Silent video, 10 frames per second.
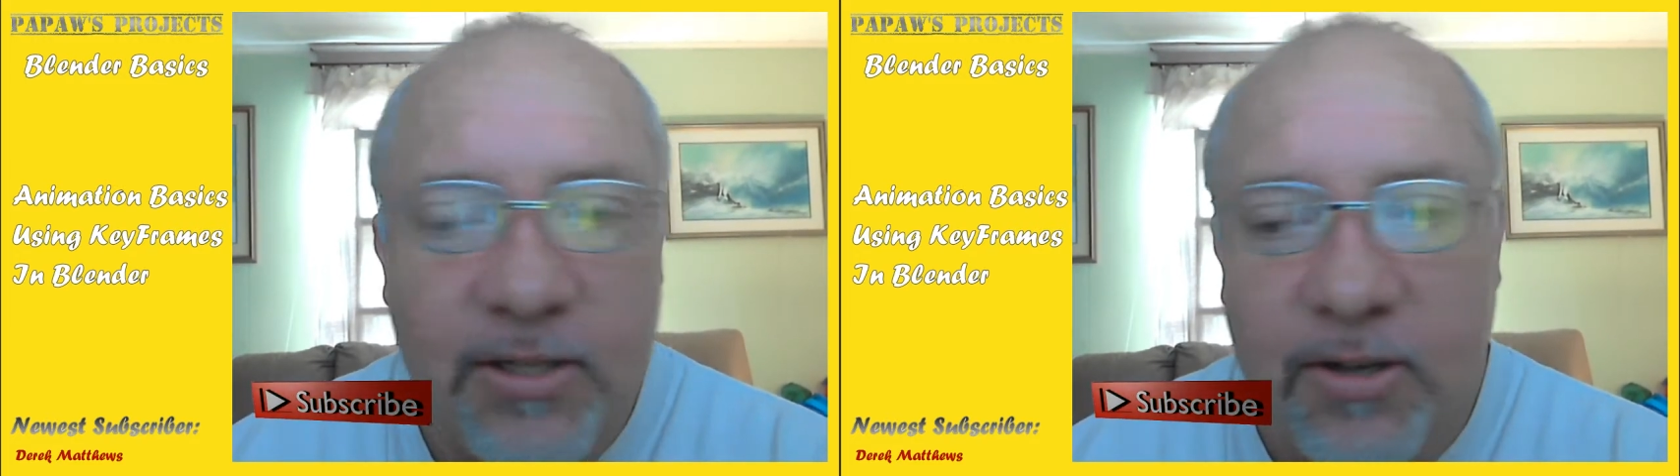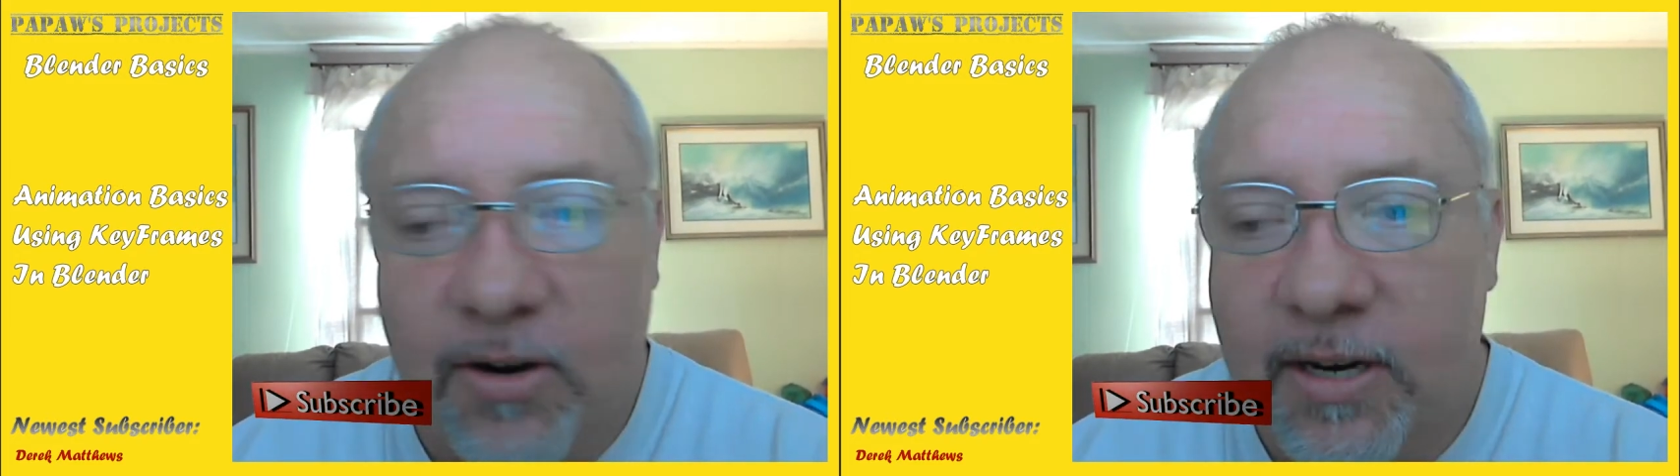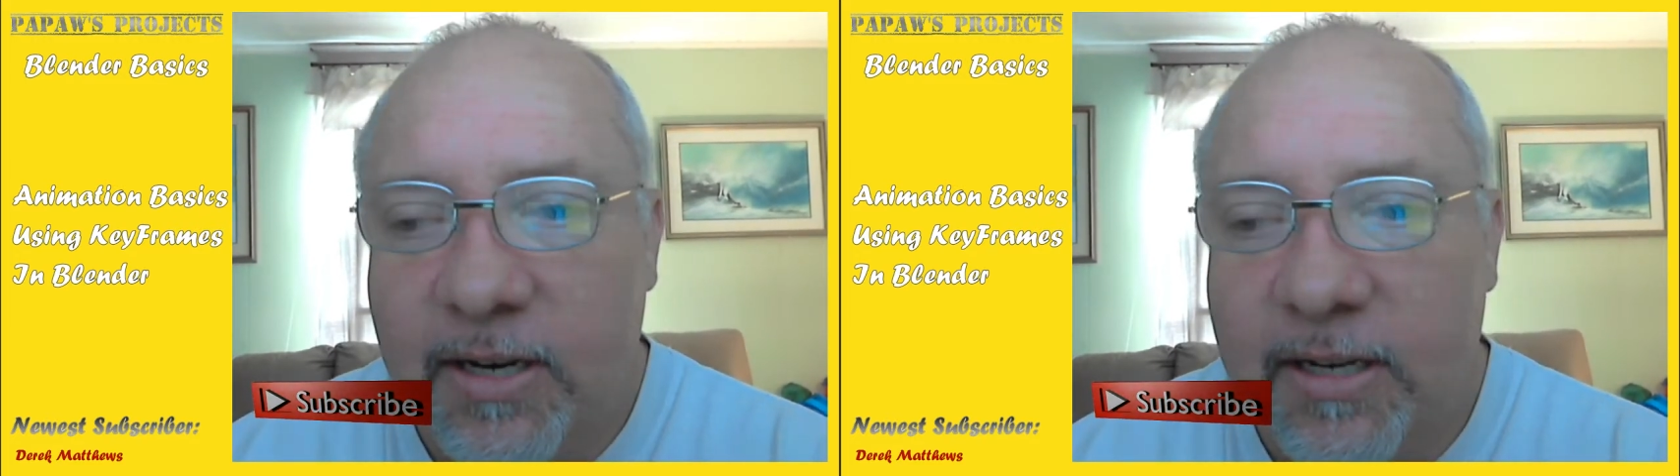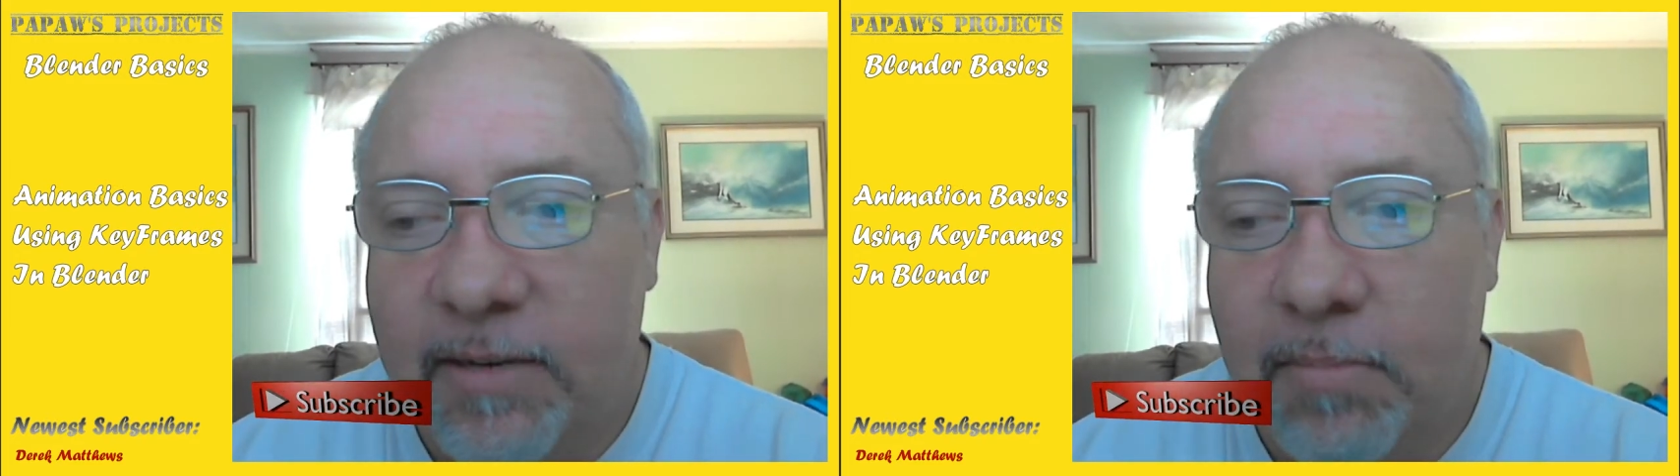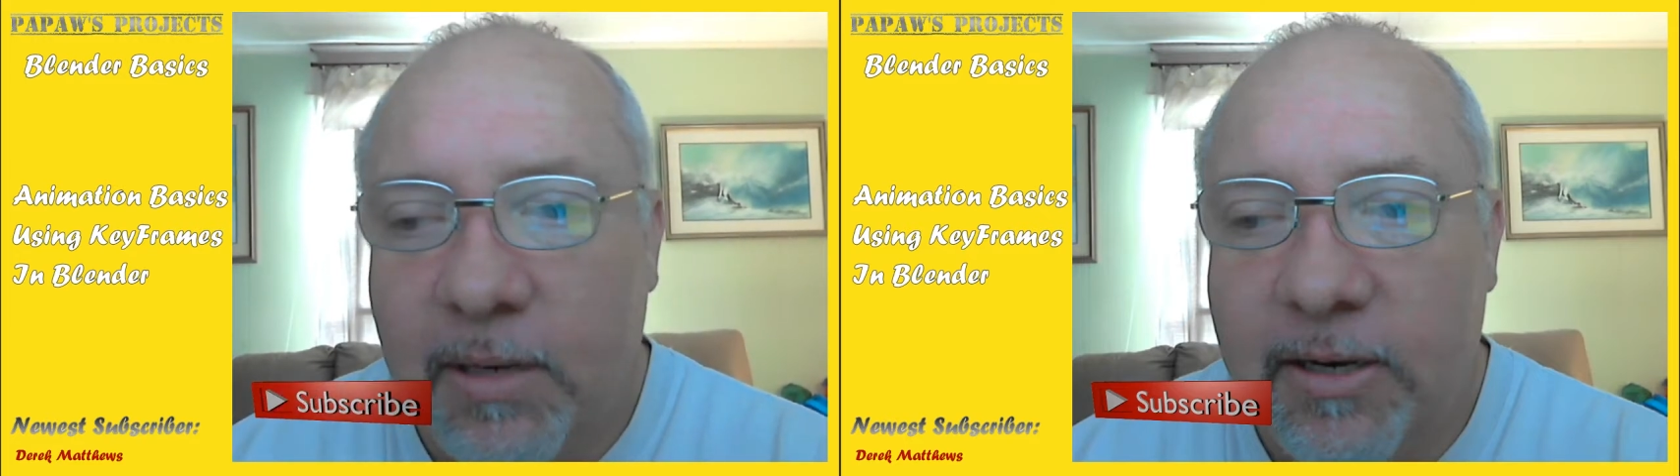started
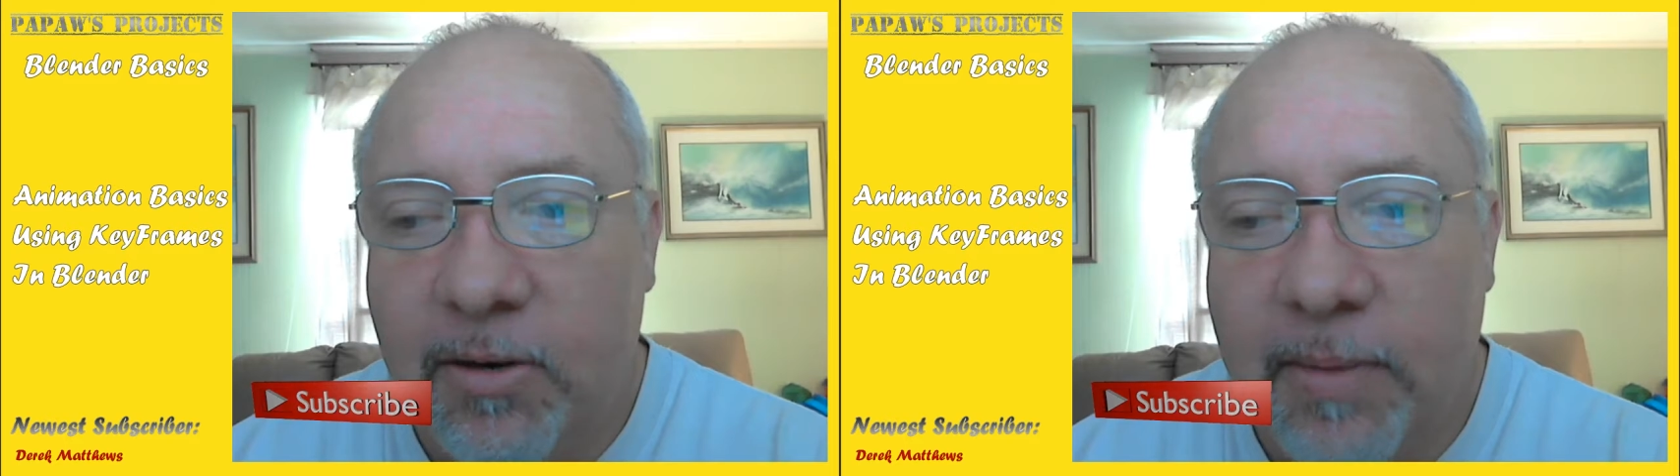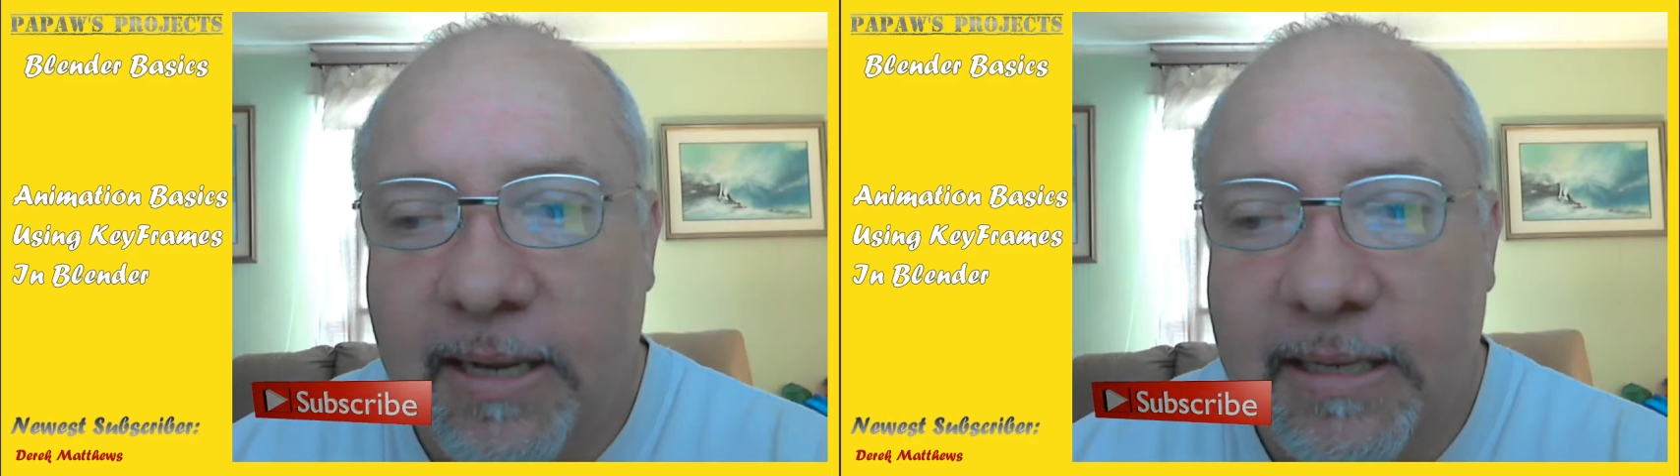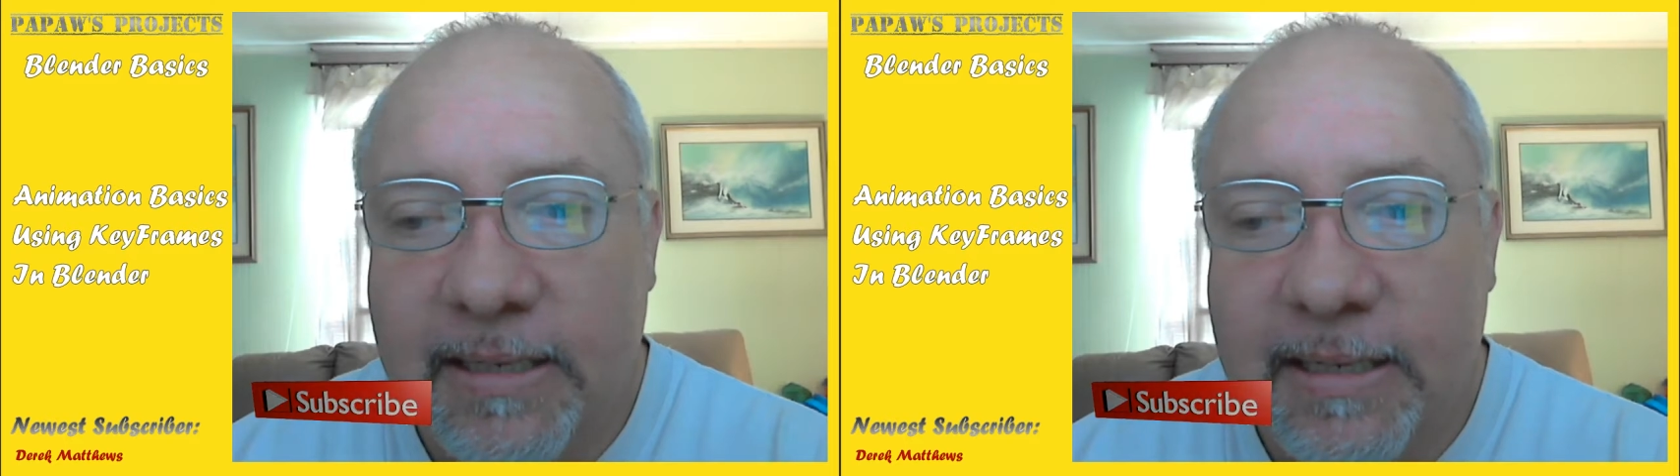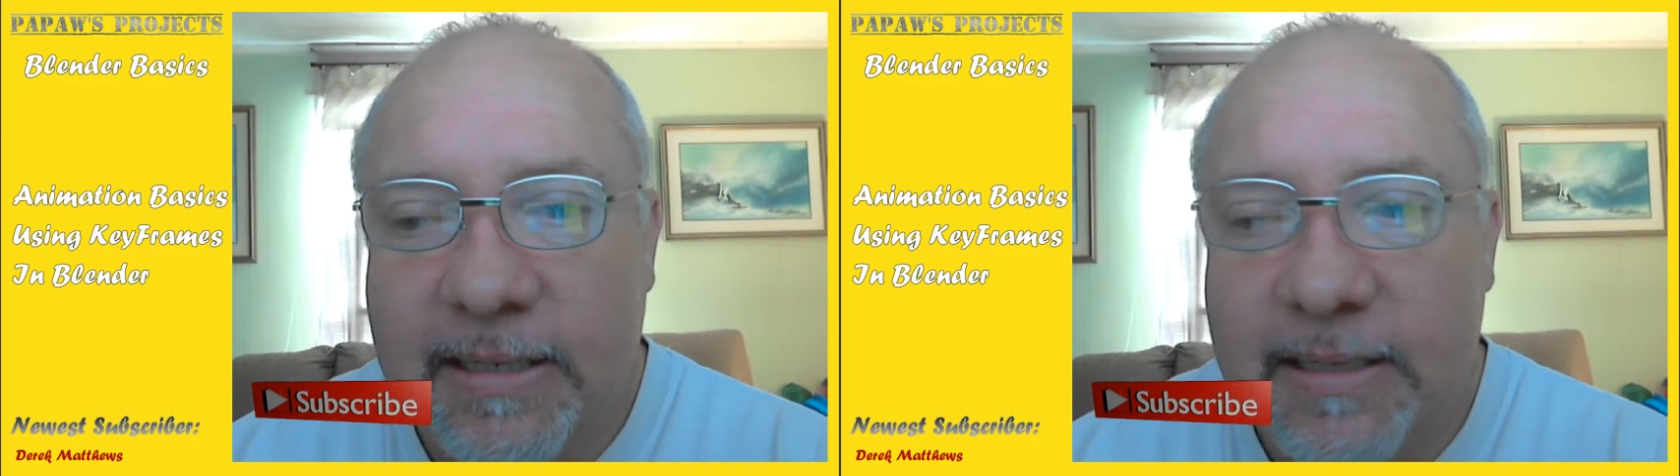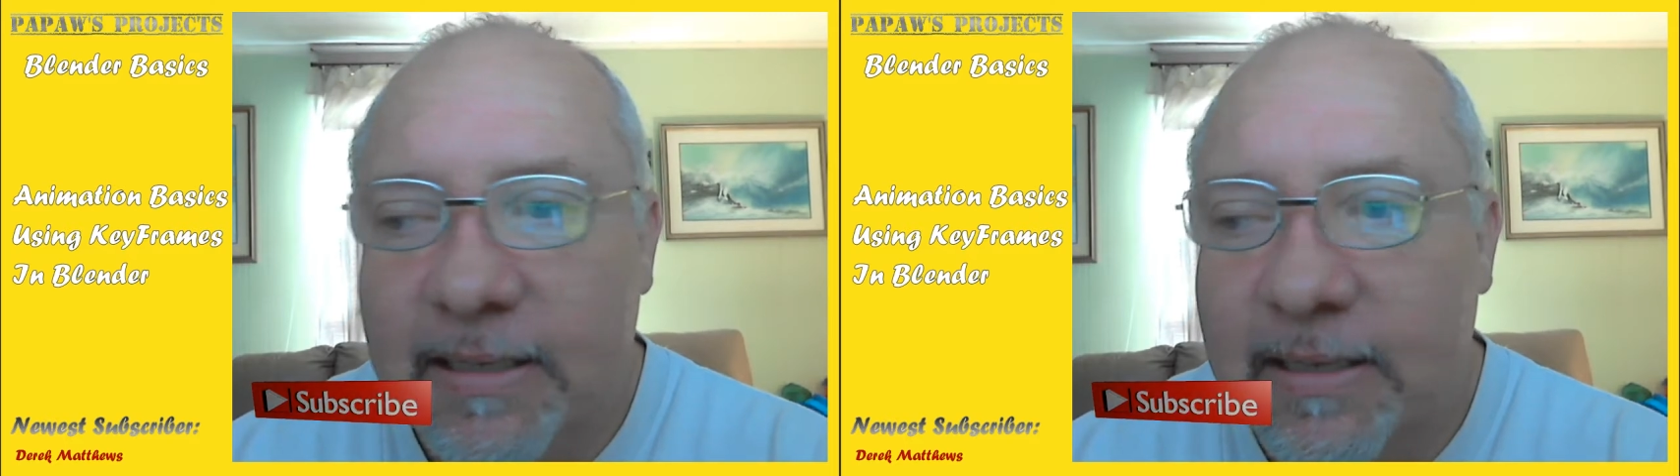in Blender
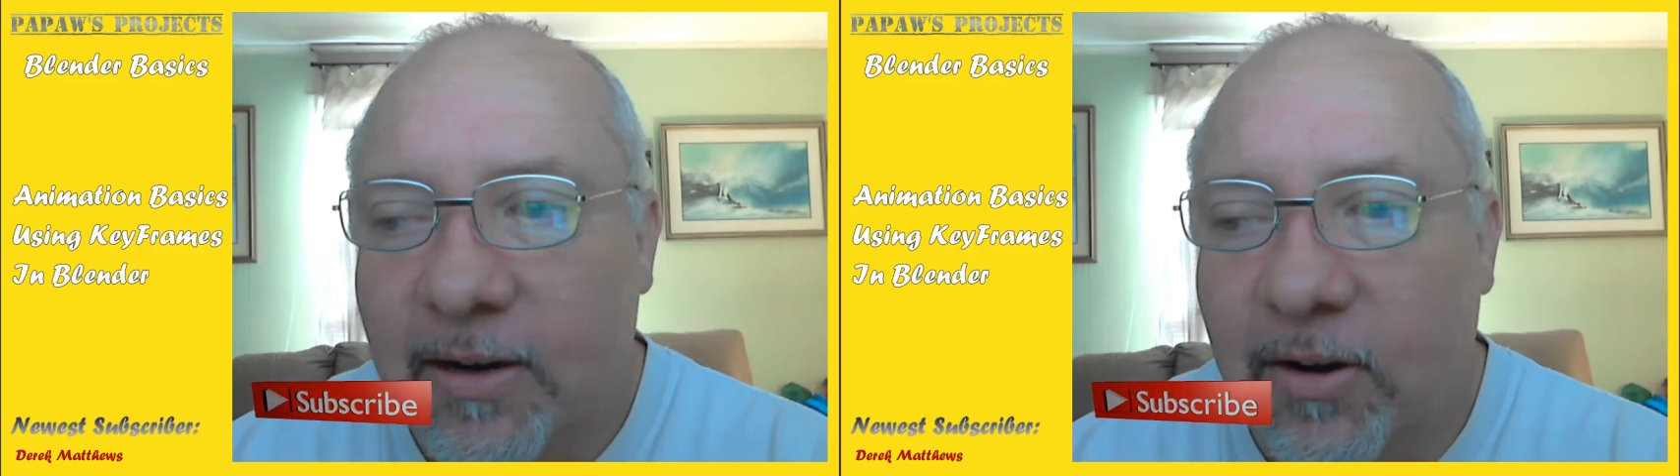Basics